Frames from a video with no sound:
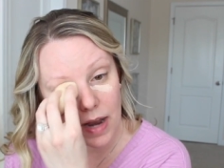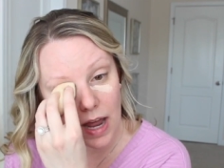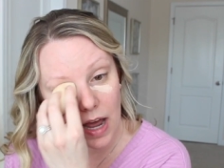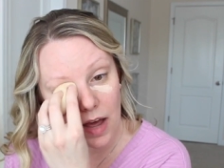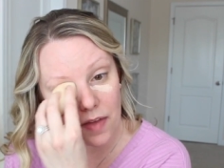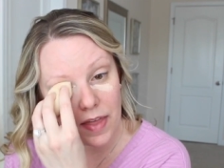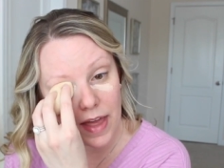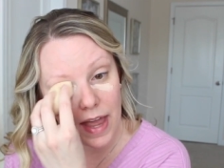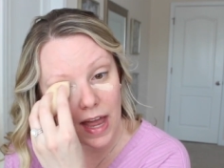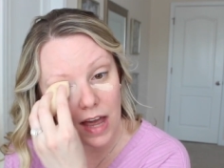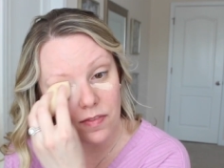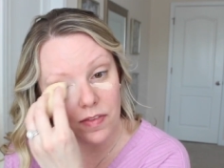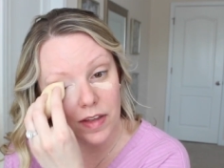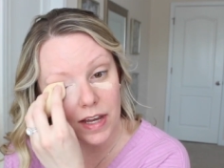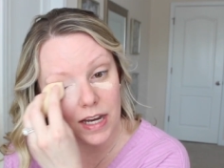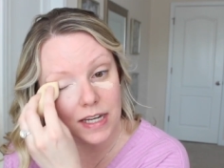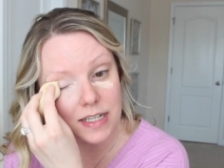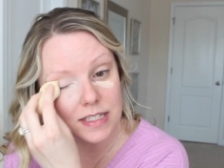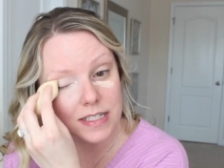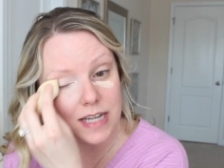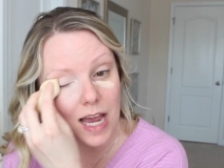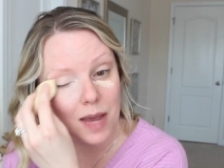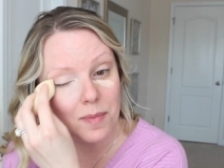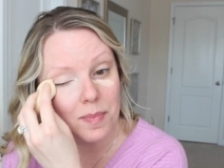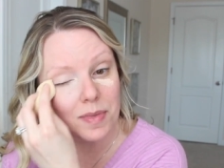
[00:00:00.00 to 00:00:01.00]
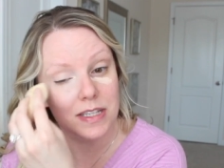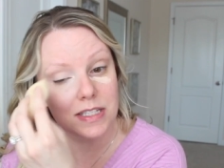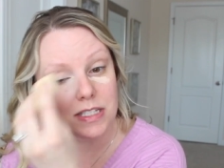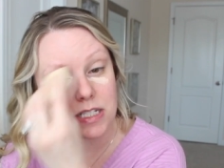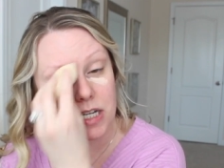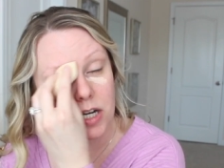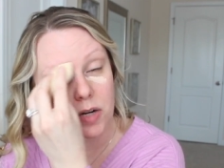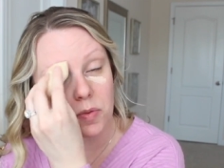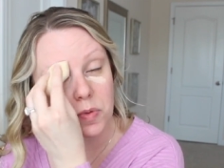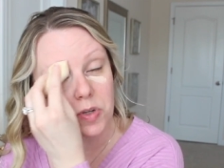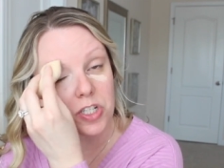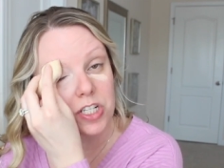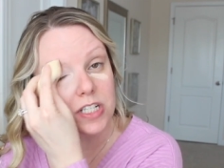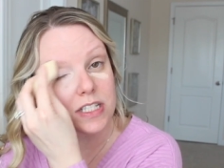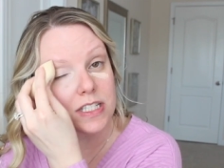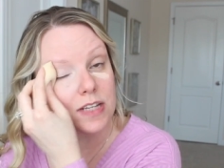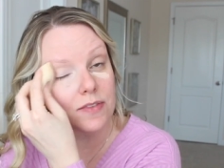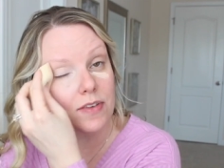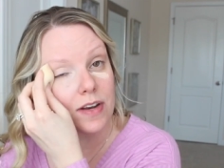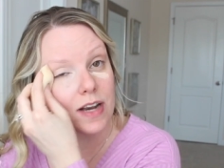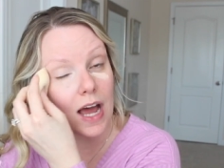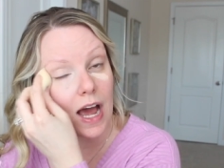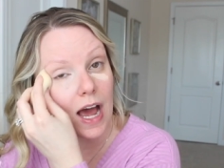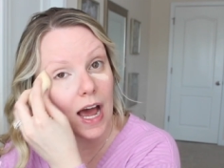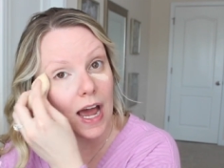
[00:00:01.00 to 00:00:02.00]
now they have like a diamond tier, which is
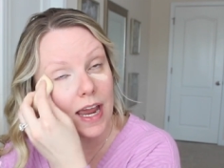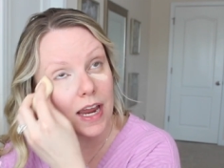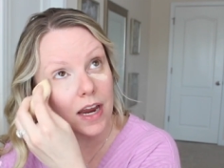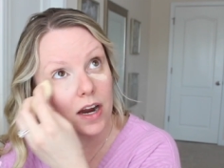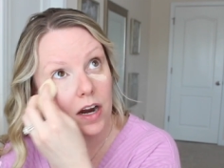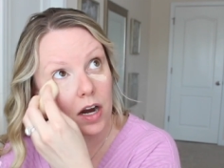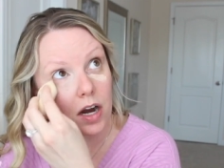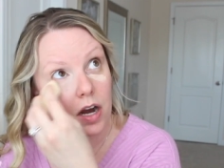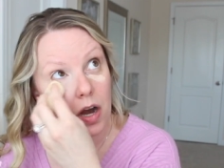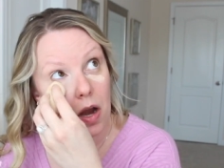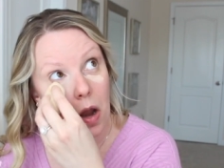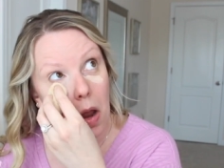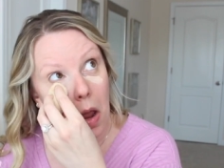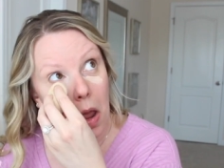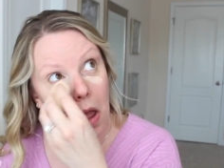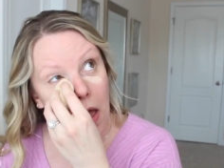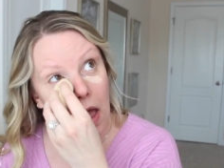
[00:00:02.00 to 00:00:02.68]
even higher